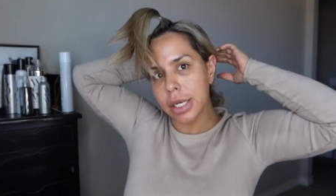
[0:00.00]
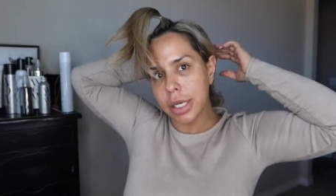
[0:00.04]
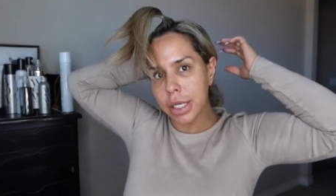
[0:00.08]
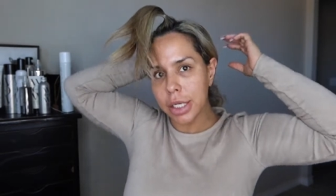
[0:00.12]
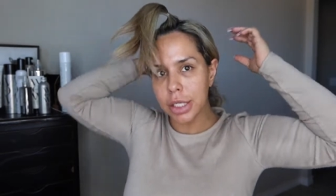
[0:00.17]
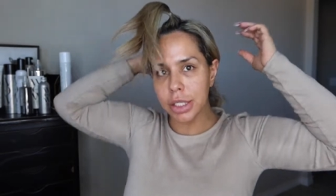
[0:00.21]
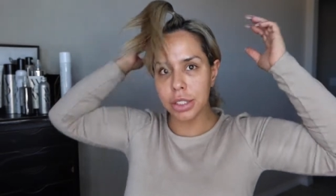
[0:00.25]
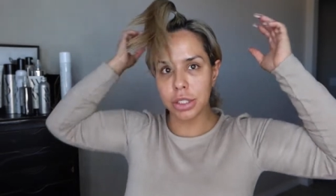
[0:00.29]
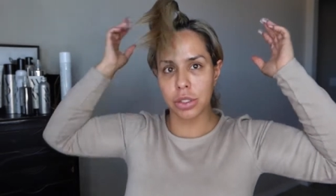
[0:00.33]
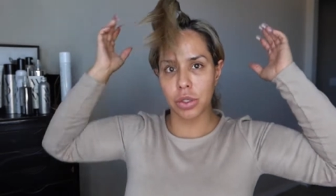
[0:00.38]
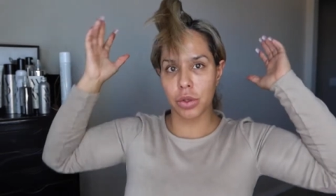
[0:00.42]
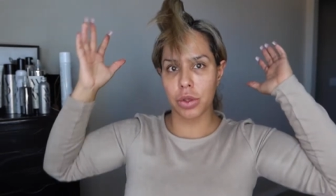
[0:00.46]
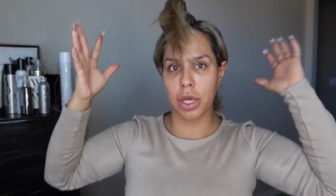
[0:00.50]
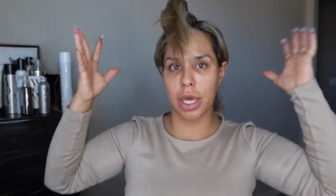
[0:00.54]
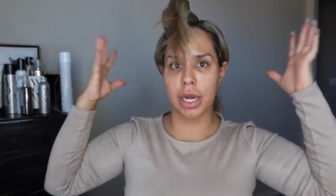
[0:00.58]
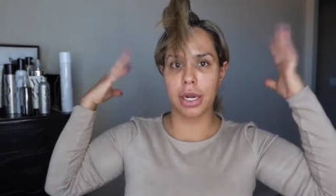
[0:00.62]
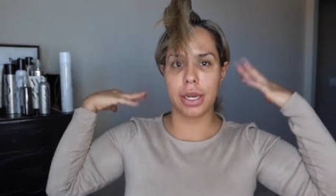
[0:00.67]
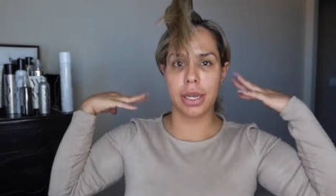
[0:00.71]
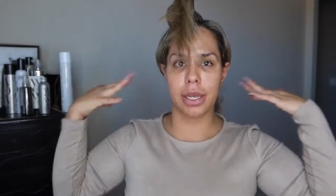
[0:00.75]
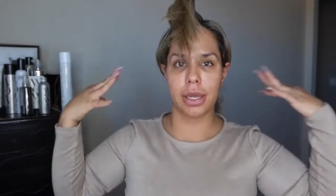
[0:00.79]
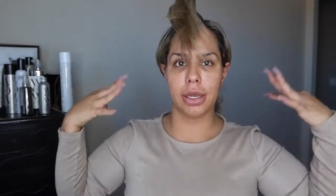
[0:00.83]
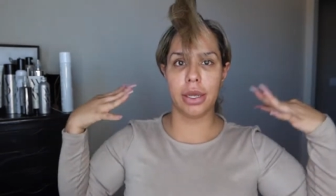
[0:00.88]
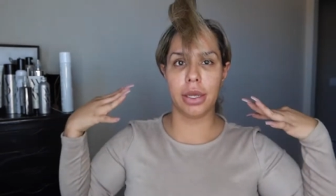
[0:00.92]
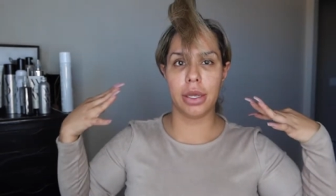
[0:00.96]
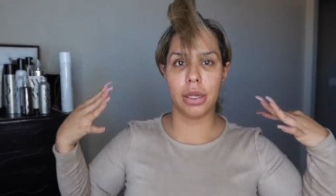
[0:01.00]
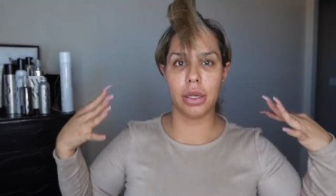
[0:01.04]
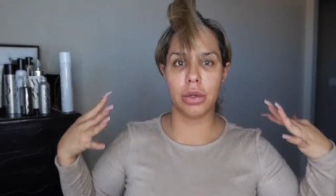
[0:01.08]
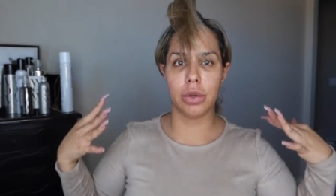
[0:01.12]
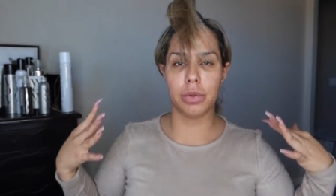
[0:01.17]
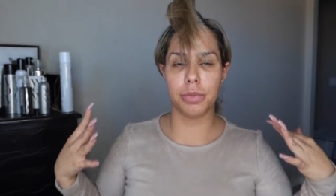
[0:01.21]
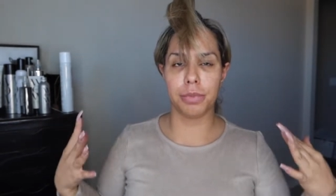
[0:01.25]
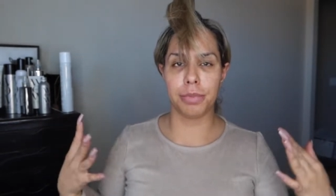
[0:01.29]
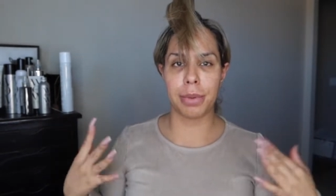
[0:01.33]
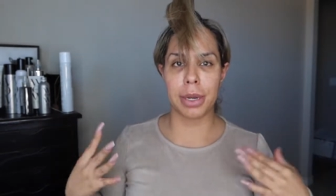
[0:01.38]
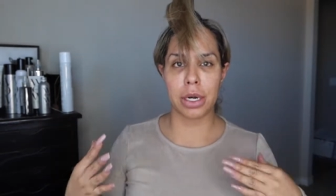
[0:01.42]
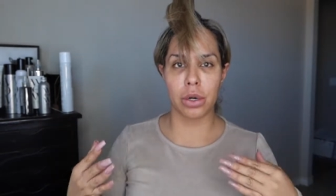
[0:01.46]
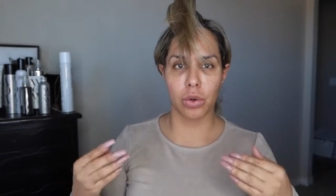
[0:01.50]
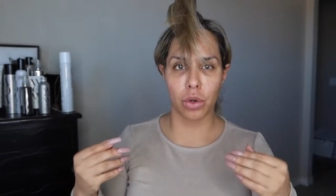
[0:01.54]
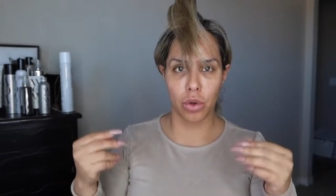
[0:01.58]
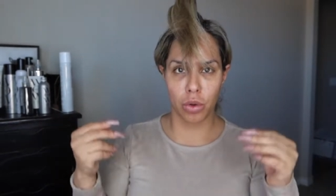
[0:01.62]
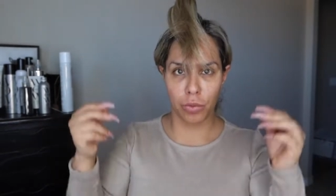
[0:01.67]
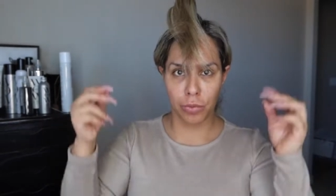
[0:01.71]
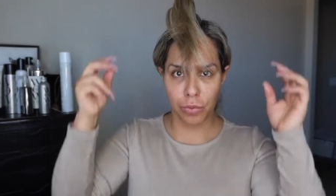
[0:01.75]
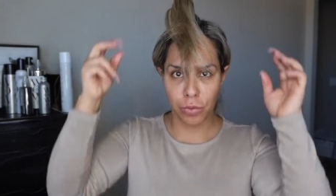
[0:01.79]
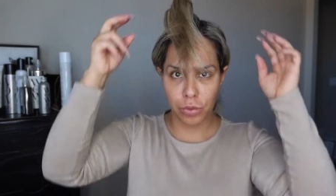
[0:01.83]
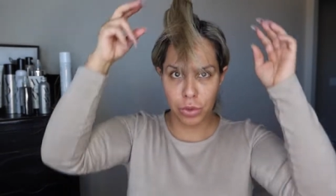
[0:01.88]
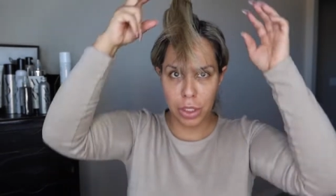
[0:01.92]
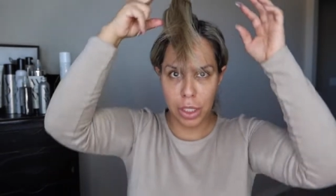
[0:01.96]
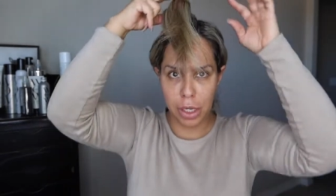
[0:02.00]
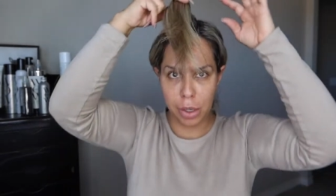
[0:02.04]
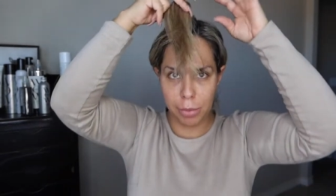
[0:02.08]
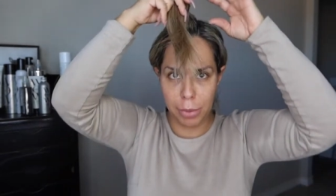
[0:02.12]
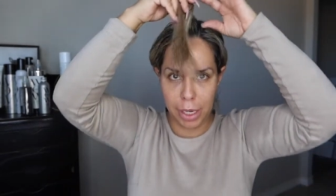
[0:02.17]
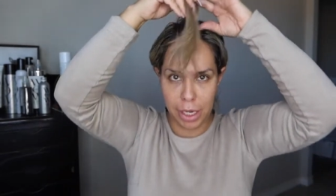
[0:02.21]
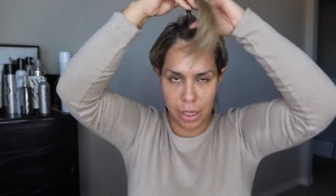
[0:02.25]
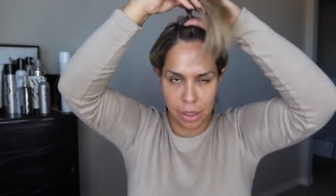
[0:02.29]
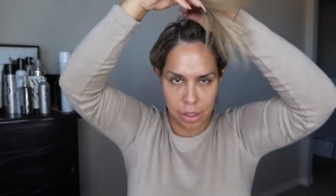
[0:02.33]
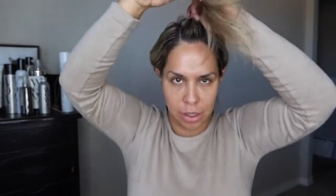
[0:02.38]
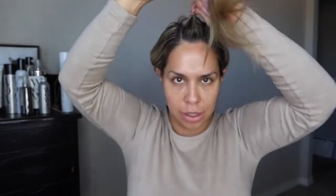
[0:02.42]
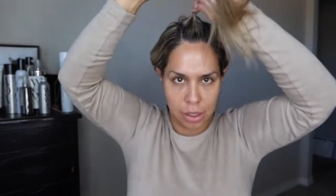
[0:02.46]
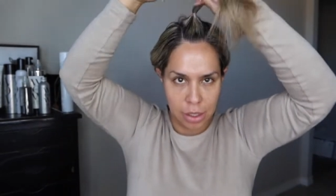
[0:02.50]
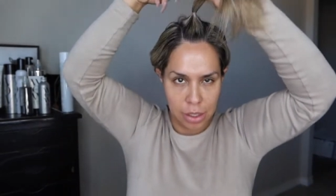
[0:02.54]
is so that, para no confundirme.